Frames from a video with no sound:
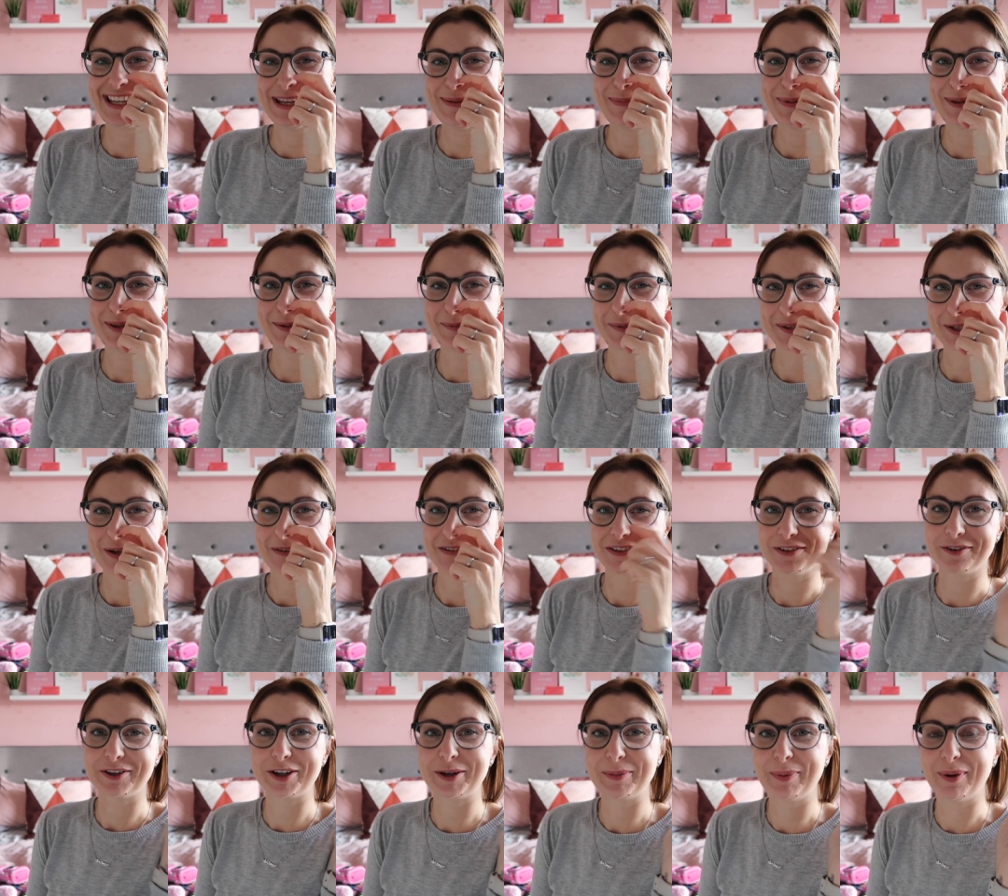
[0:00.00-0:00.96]
keeping themselves
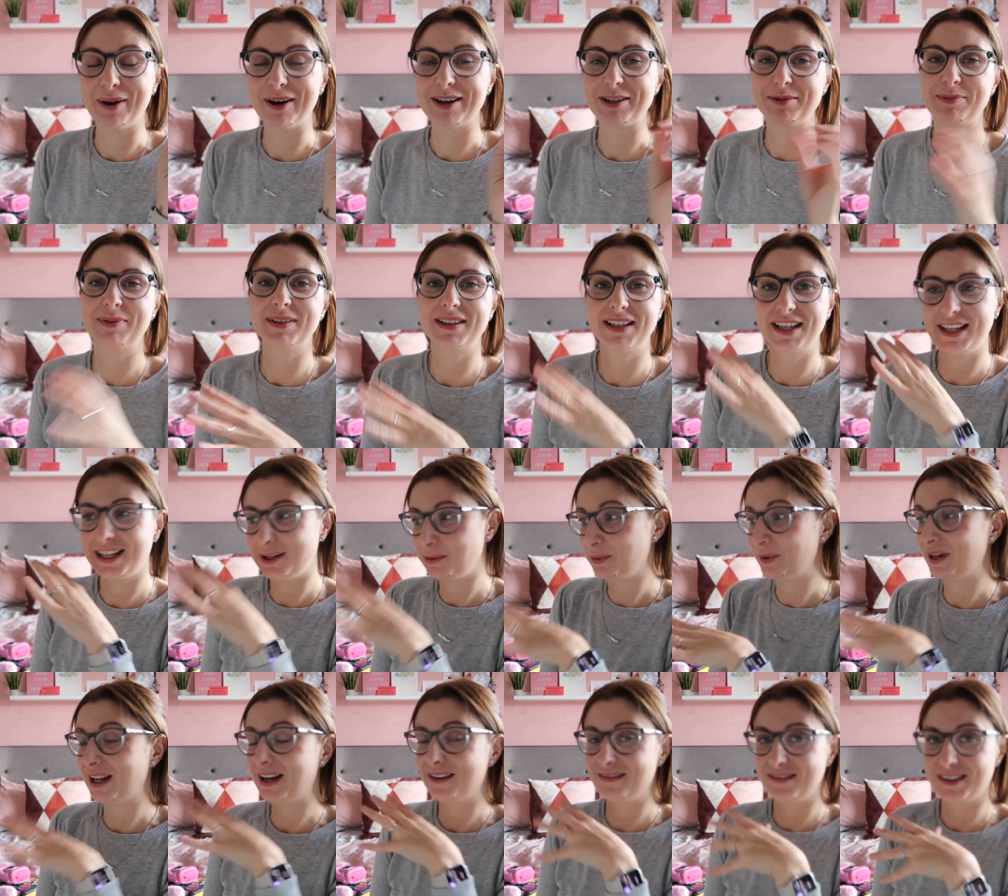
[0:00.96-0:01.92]
occupied, but they
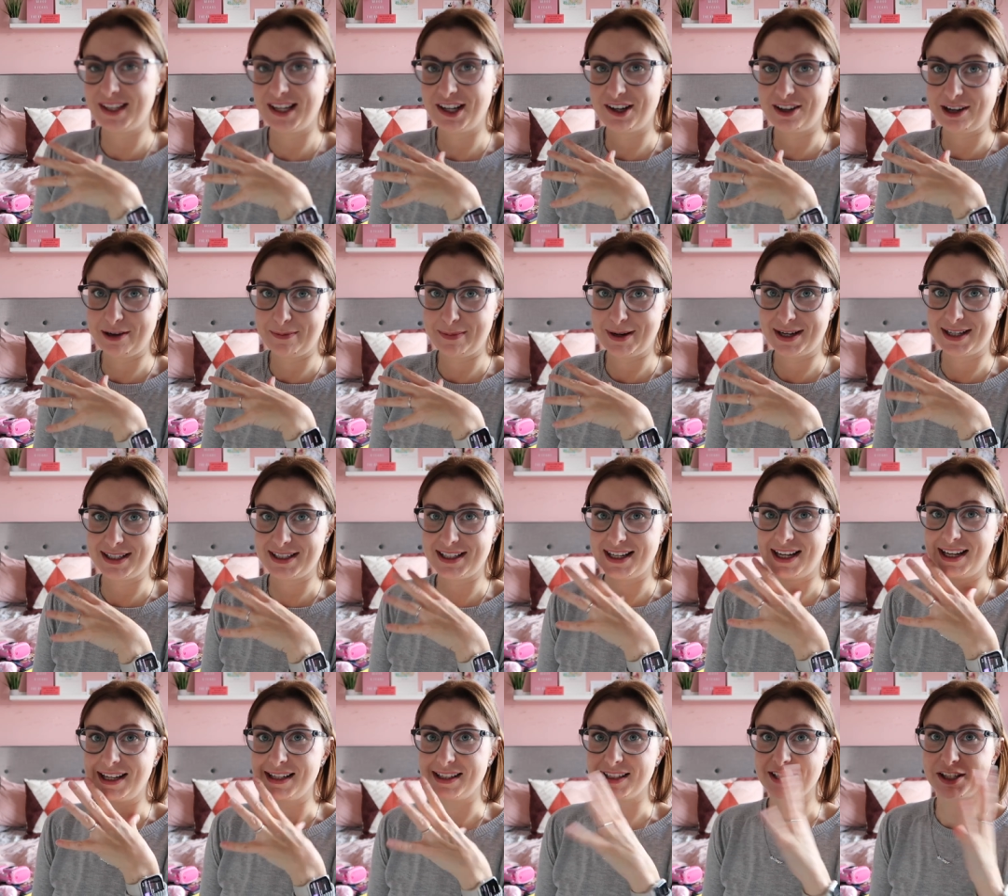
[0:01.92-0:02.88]
will have their iPad
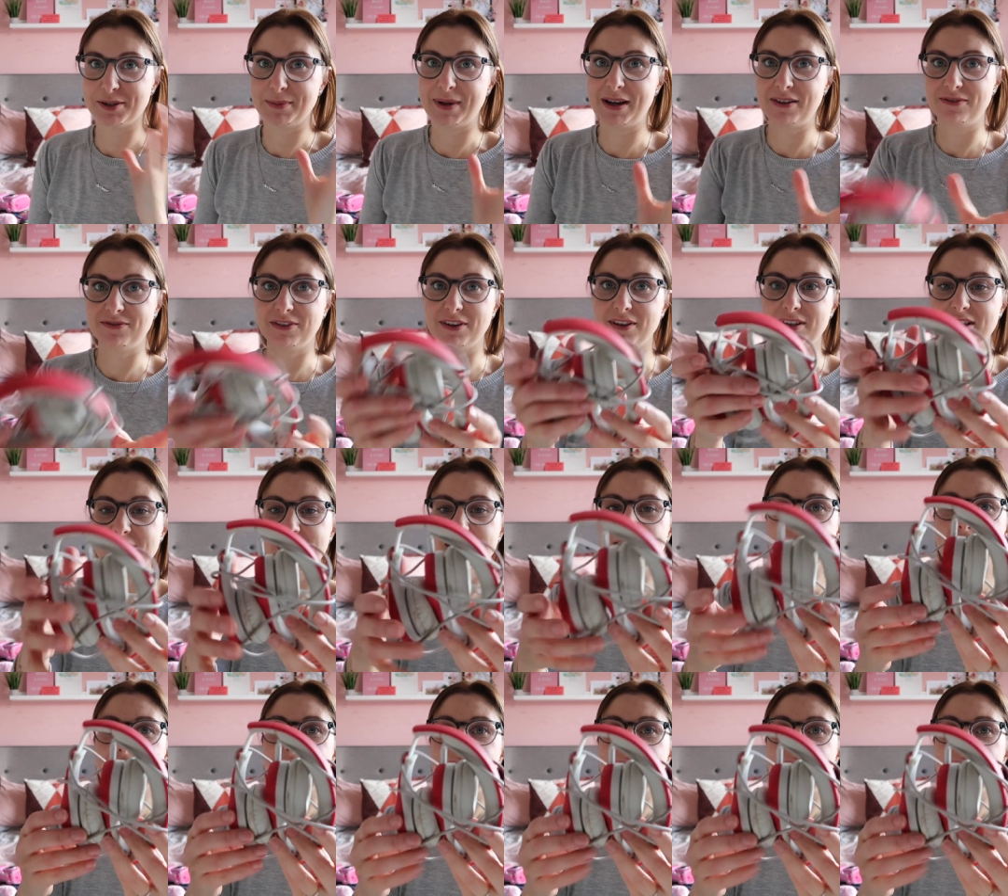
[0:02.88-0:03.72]
and some headphones.